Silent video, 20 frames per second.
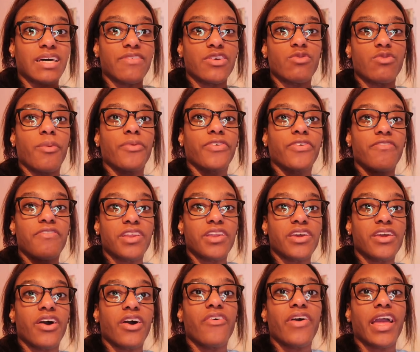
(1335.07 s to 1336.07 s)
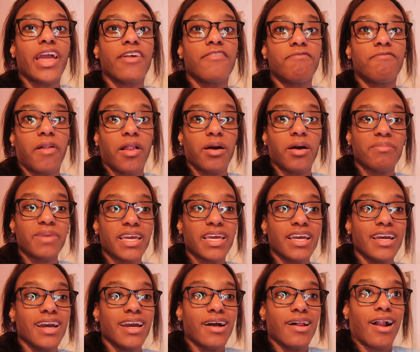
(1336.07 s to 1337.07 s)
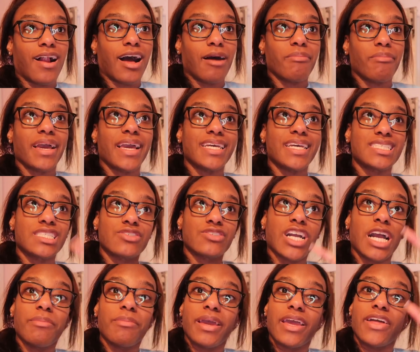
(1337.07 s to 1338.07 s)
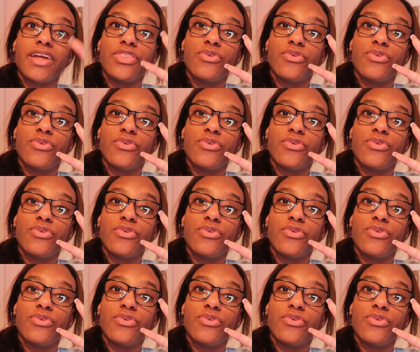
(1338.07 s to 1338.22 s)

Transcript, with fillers: that you won't miss a video and follow me on my Instagram and